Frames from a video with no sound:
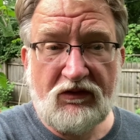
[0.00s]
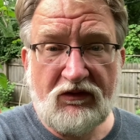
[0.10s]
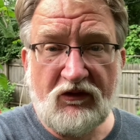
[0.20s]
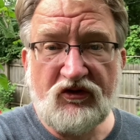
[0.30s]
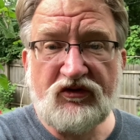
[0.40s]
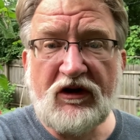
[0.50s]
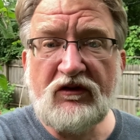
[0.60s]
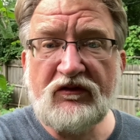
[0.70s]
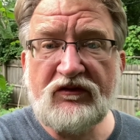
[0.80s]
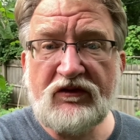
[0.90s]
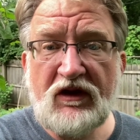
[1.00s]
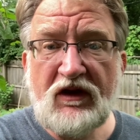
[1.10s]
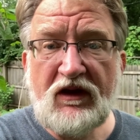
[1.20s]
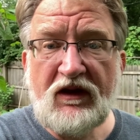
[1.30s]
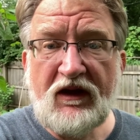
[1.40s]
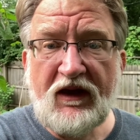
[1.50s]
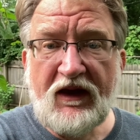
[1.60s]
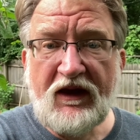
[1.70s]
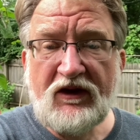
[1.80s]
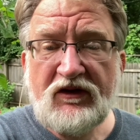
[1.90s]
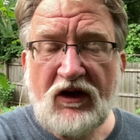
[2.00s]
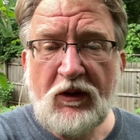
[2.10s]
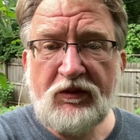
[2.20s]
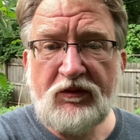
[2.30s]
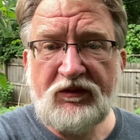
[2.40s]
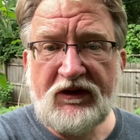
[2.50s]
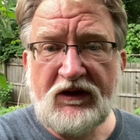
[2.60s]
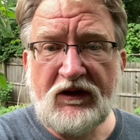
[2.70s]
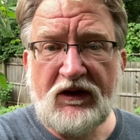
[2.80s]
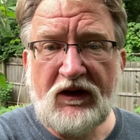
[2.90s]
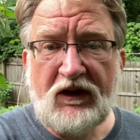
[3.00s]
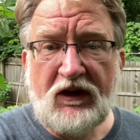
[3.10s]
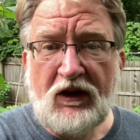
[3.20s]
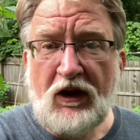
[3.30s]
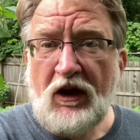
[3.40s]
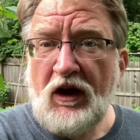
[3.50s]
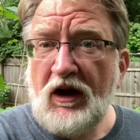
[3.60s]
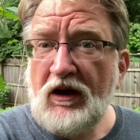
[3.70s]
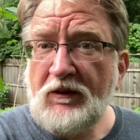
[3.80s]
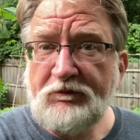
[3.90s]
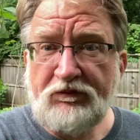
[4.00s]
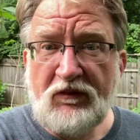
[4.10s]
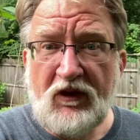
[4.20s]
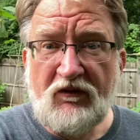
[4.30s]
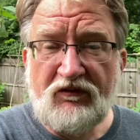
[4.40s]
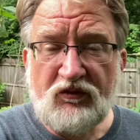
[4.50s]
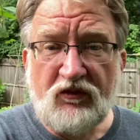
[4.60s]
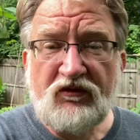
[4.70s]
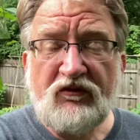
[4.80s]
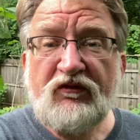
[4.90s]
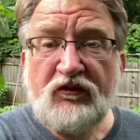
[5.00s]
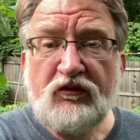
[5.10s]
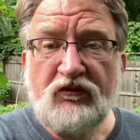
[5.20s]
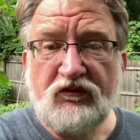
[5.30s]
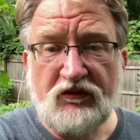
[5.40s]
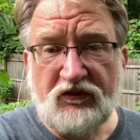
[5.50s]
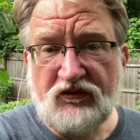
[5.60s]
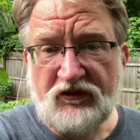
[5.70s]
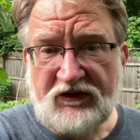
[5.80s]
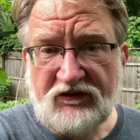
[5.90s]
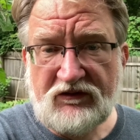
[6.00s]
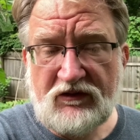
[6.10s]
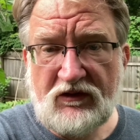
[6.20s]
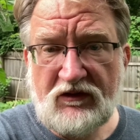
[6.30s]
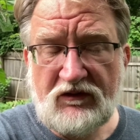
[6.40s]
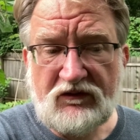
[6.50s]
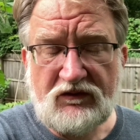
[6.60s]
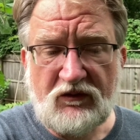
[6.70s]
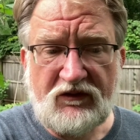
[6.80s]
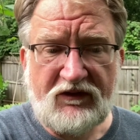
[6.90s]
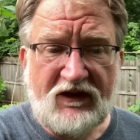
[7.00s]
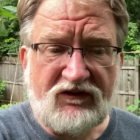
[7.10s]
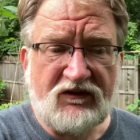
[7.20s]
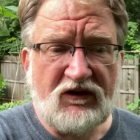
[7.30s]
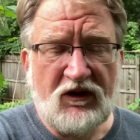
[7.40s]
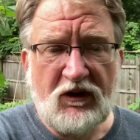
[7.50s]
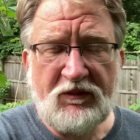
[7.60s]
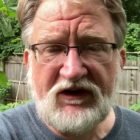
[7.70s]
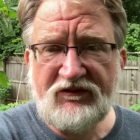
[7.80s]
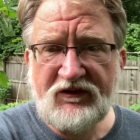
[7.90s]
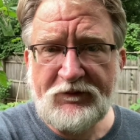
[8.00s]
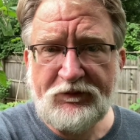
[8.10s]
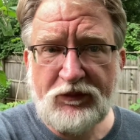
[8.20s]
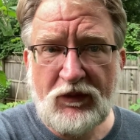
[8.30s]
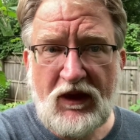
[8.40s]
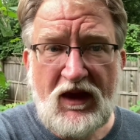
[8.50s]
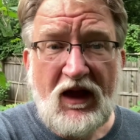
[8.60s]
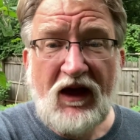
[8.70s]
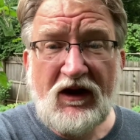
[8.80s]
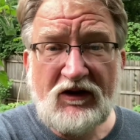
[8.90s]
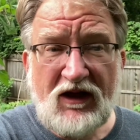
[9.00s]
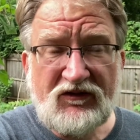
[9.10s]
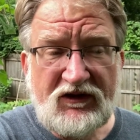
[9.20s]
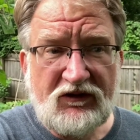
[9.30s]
their shells end up being a source of food for the trees, so that's a benefit. And lastly,